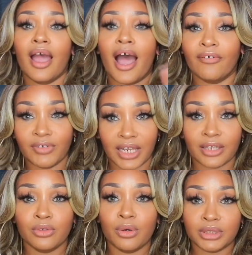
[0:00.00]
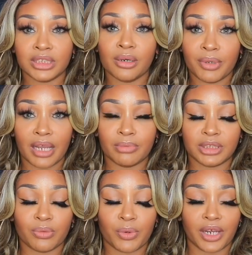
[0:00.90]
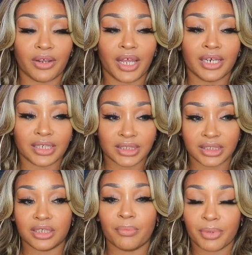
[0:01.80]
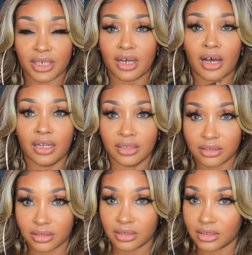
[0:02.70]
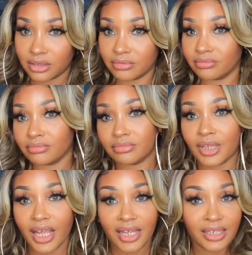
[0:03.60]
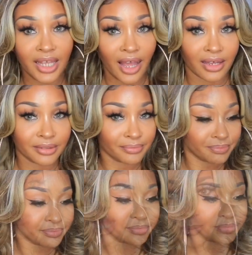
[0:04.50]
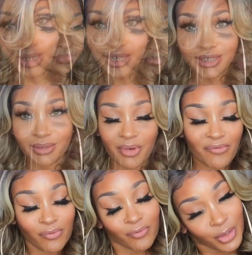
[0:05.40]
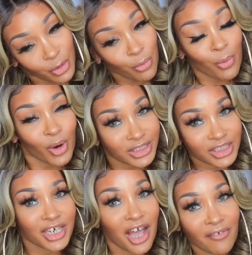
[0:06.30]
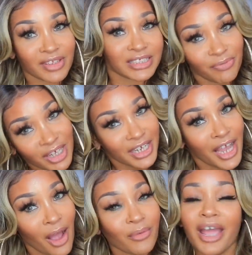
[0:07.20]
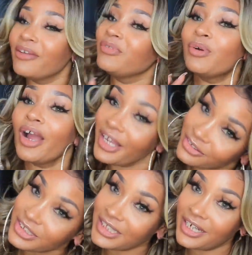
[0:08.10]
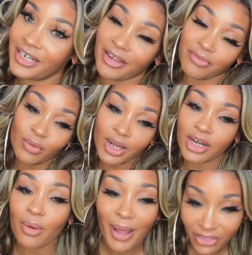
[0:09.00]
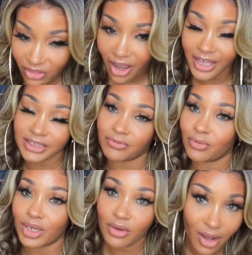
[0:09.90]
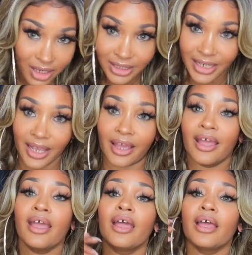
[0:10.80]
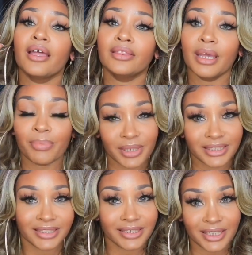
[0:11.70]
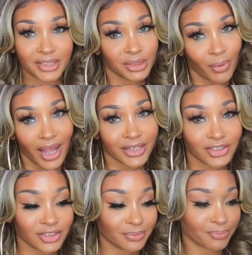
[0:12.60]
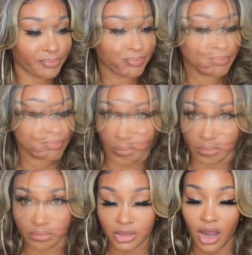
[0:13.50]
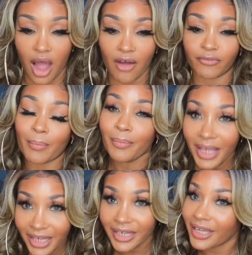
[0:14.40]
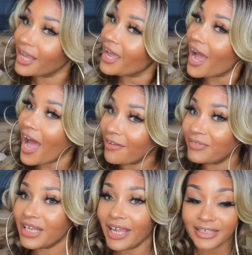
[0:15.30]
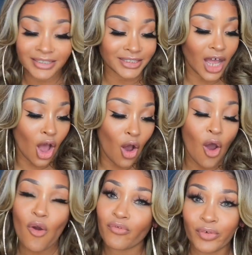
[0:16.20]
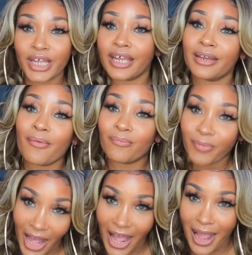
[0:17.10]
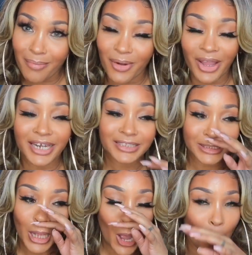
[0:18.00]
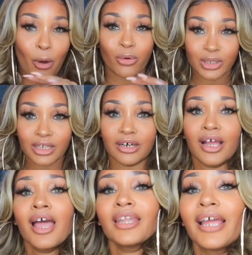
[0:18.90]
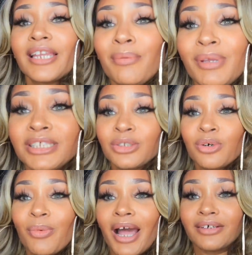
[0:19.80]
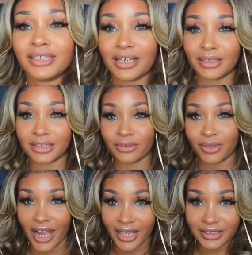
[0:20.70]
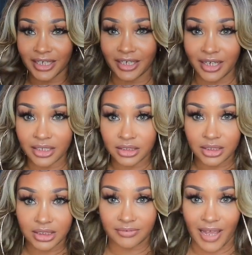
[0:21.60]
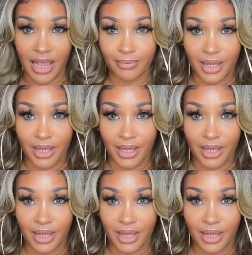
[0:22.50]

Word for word: I feel like you will still be able to wear and it'll still be a look. And yeah. So now we can get in the review portion of this video. Now, if you are interested in that, if you want to know my thoughts, if you want to know all of that, then please continue to watch. So, y'all, for me, I feel like this is a whole freaking vibe, okay? This is a whole look. Like, let me zoom out some so you guys can get into this vibe.